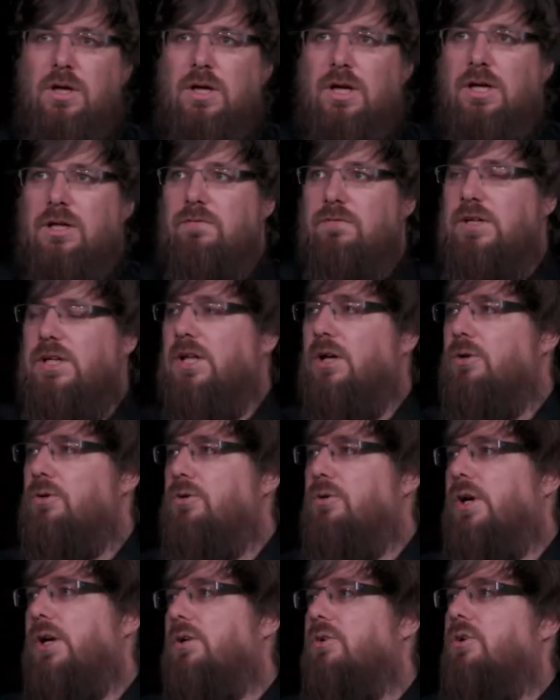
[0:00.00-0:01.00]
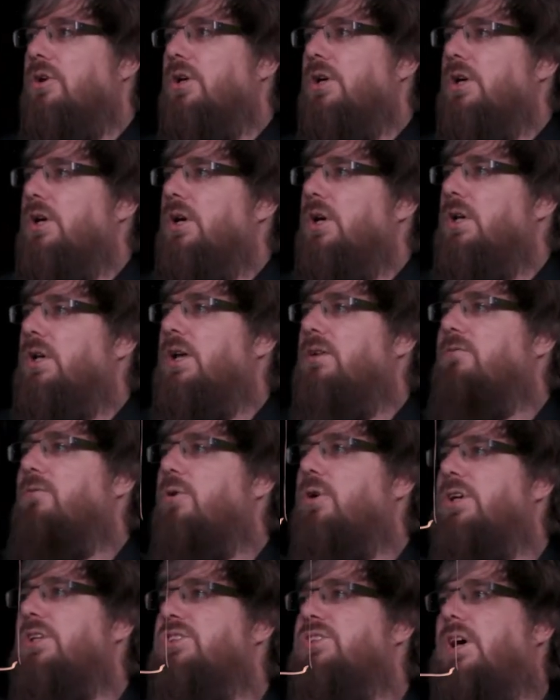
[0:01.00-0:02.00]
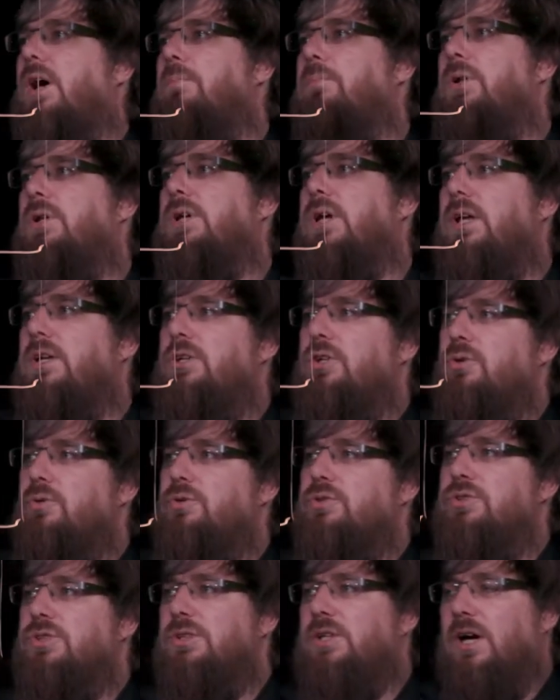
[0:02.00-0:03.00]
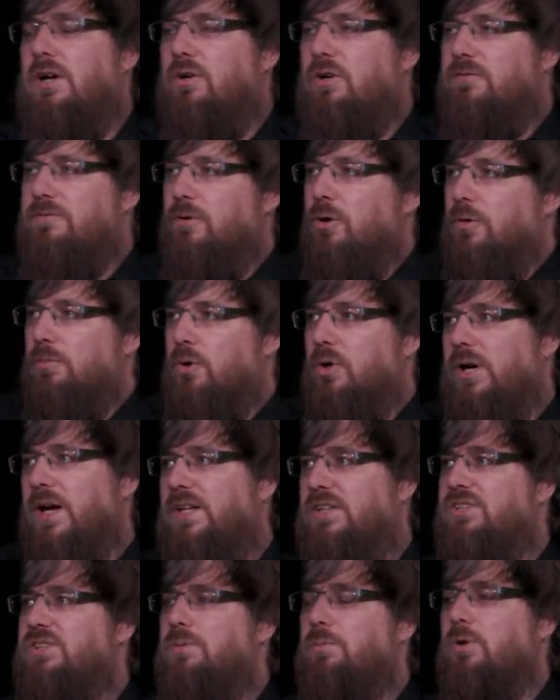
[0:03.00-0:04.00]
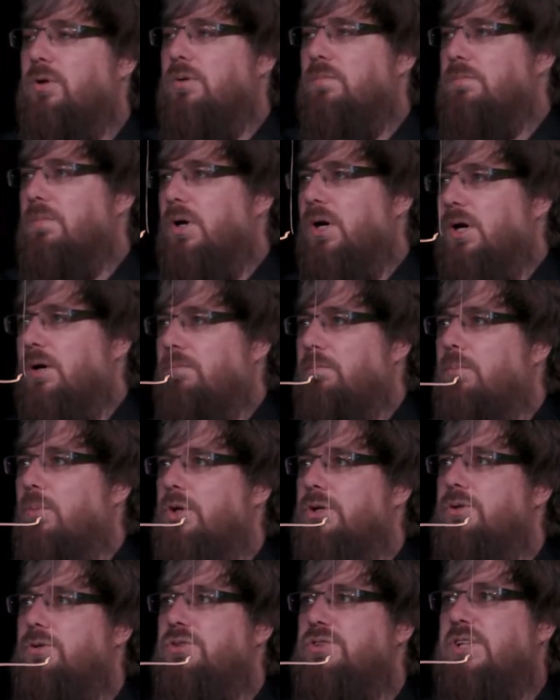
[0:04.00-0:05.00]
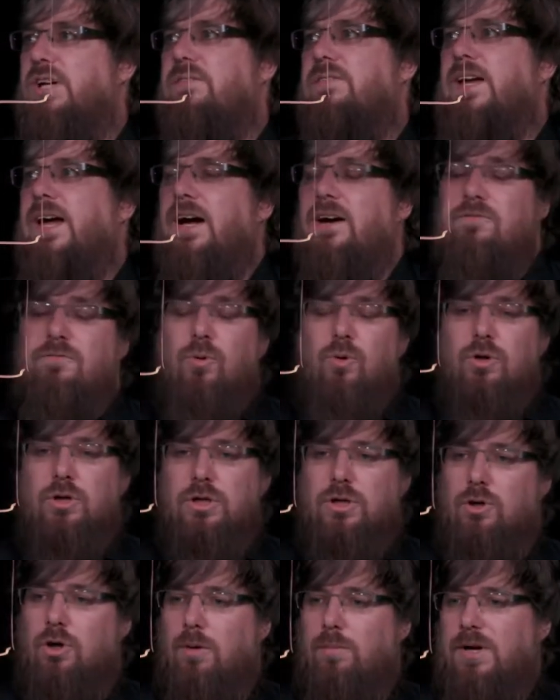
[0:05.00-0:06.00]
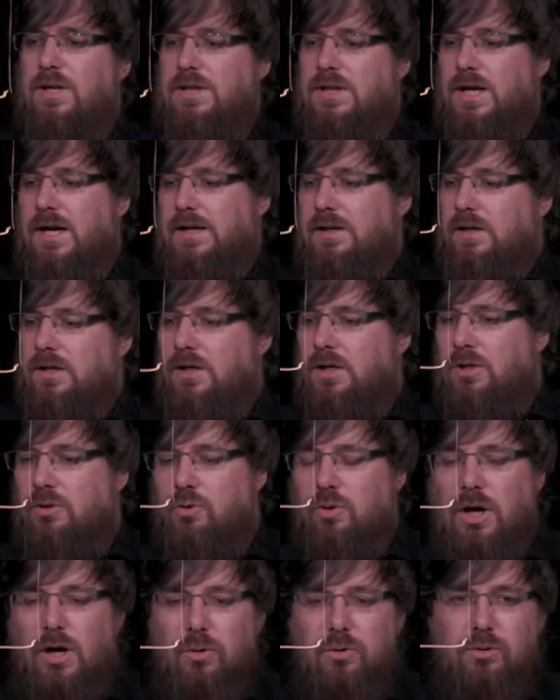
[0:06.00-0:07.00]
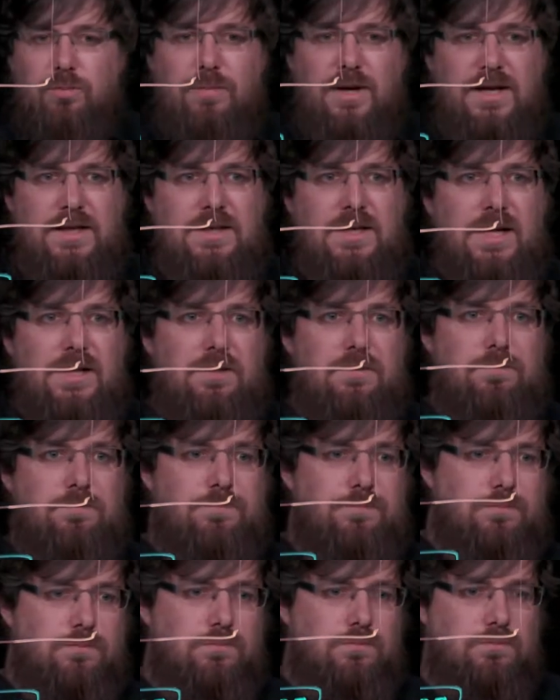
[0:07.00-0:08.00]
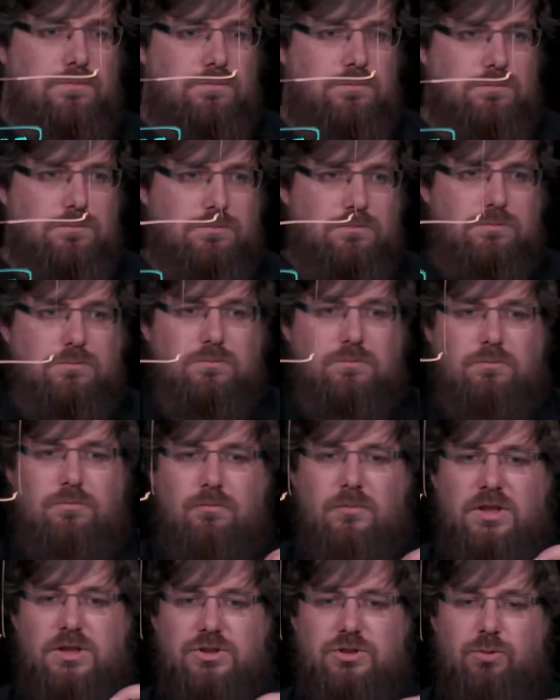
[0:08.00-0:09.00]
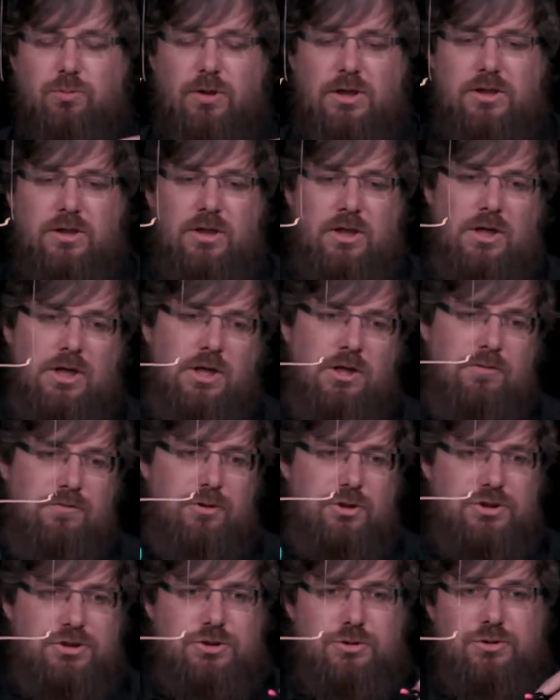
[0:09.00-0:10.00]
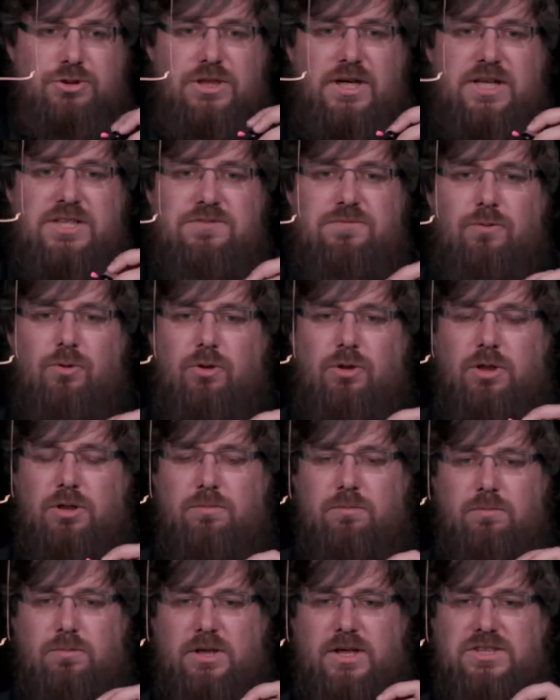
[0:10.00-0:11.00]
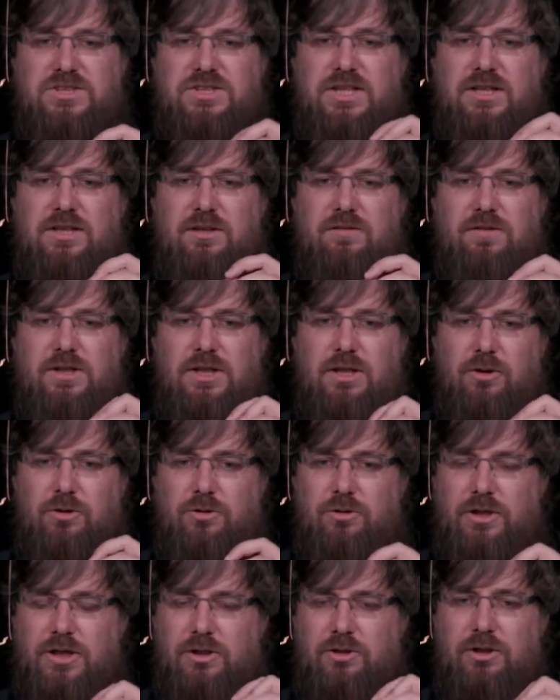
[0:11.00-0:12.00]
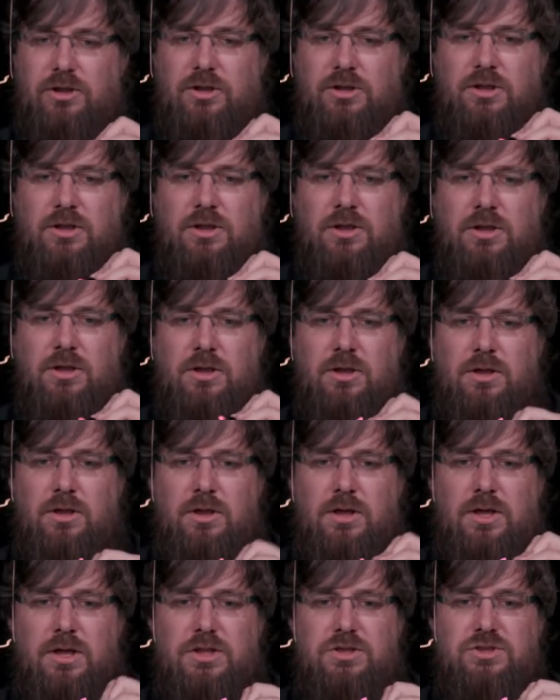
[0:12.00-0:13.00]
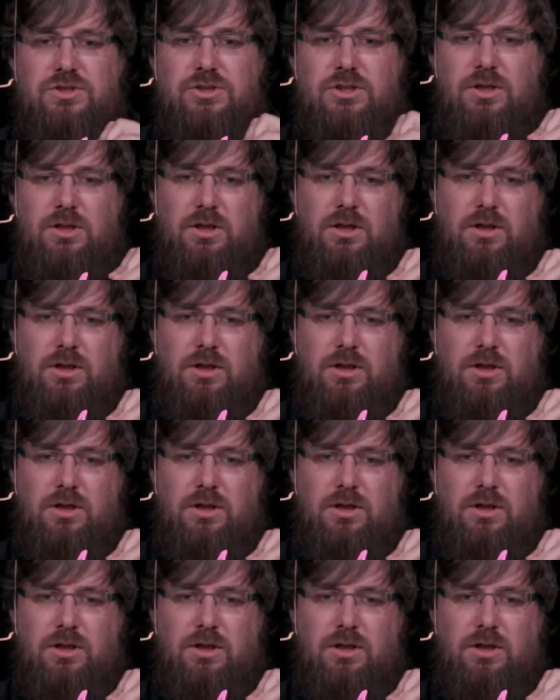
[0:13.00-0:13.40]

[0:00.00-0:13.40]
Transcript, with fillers: in vCloud Director, they, for example, can use the Terraform or Ansible um, modules that we have or the command line to automate that. So one first use case for extending vCloud Director is